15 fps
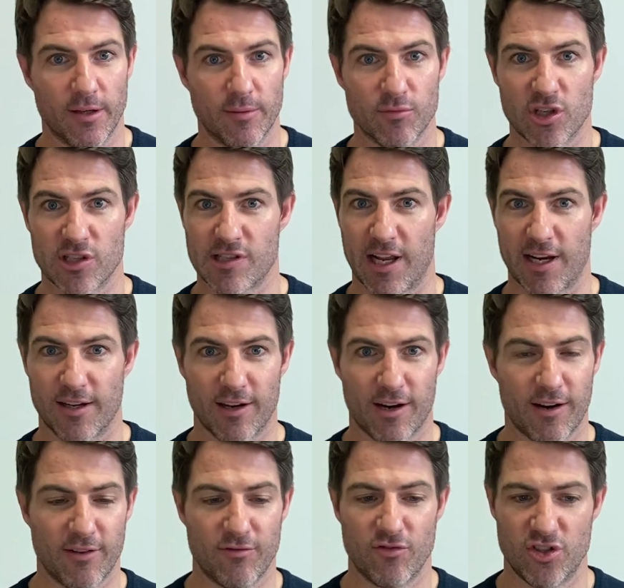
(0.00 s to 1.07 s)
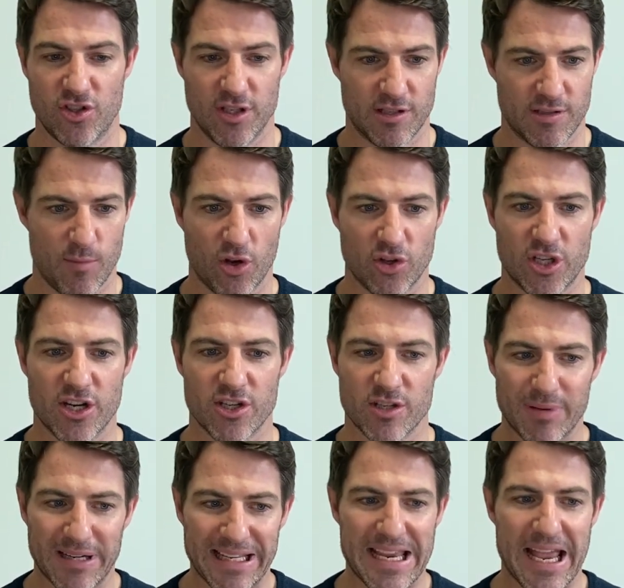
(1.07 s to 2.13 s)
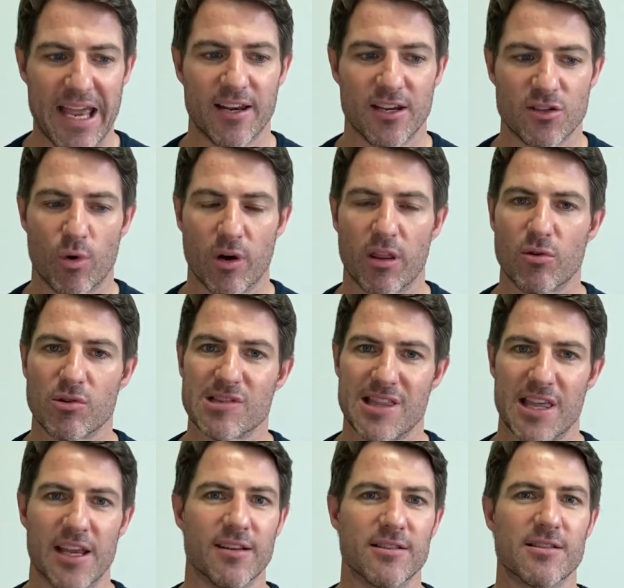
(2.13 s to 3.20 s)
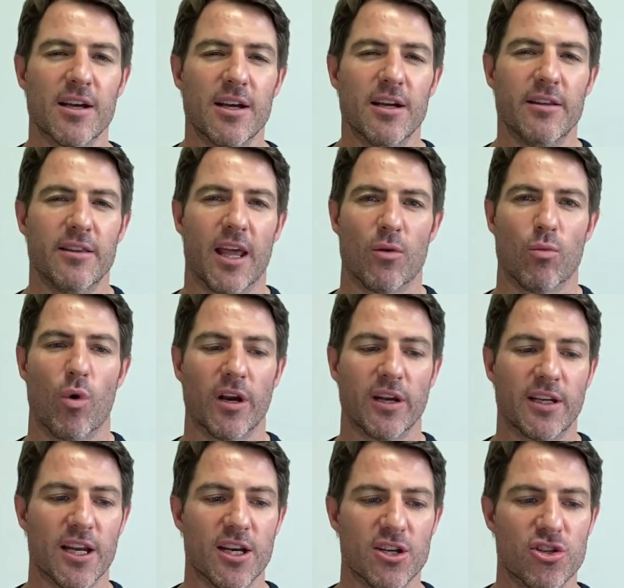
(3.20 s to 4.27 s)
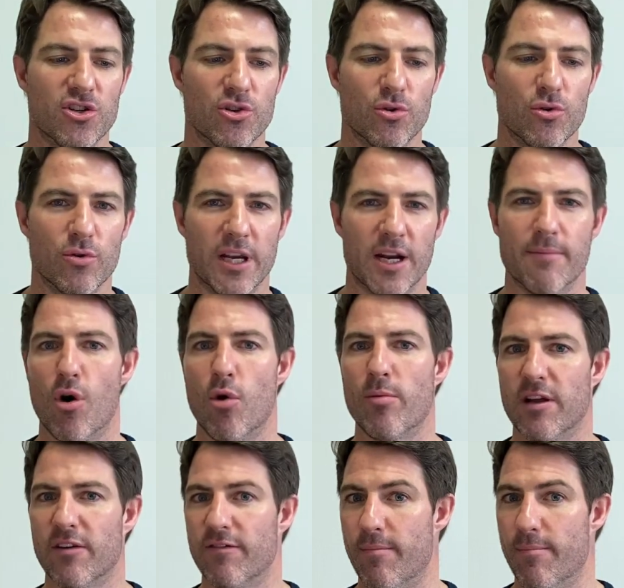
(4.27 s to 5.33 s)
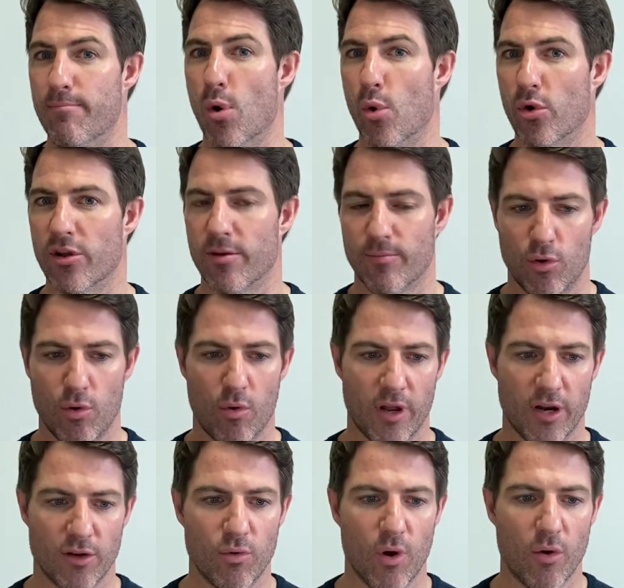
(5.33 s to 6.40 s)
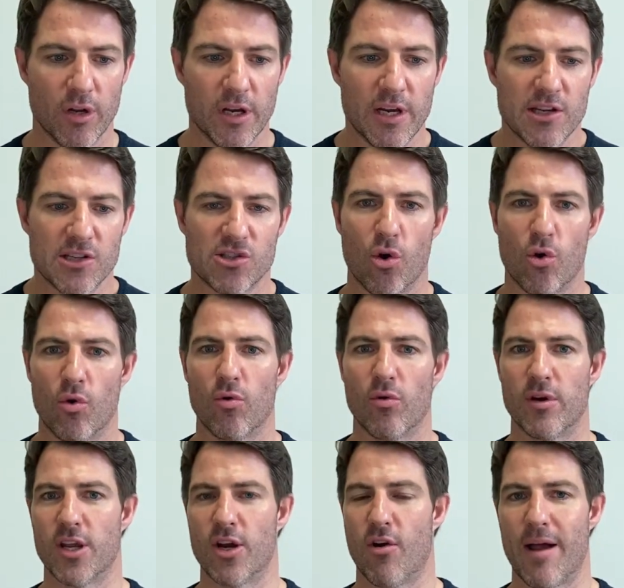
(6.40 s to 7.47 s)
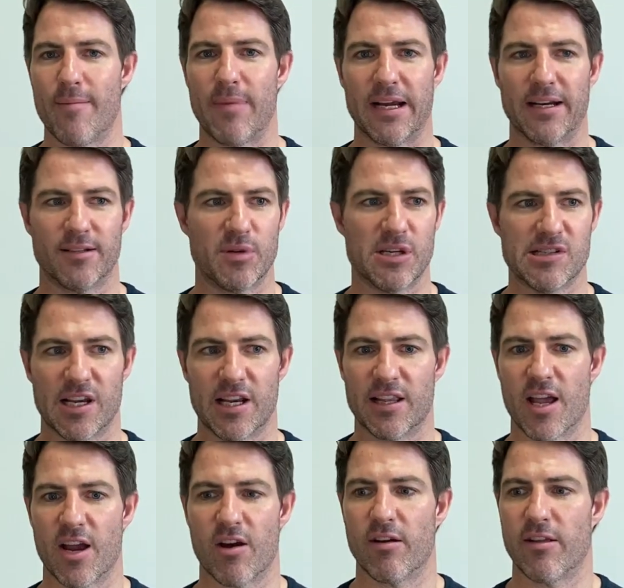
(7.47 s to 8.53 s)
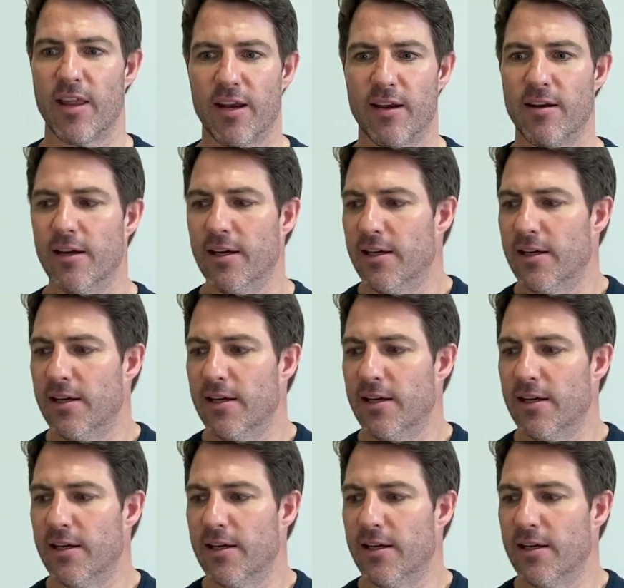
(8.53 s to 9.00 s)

just like a lot of small changes, but again, it's one of those things that one can do in a moment of boredom, quote unquote. So, I might be sitting there and then